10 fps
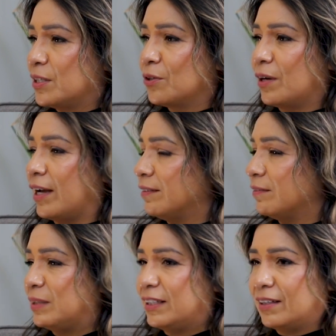So I
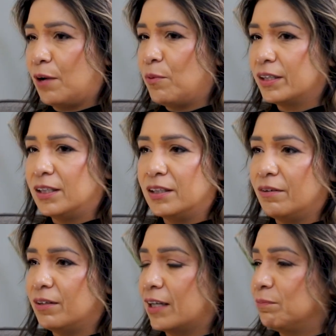walked in
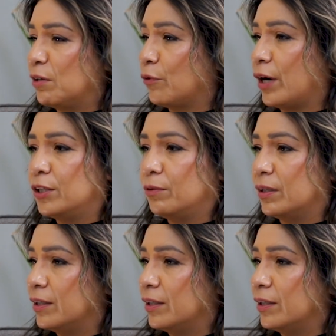there and before I knew it,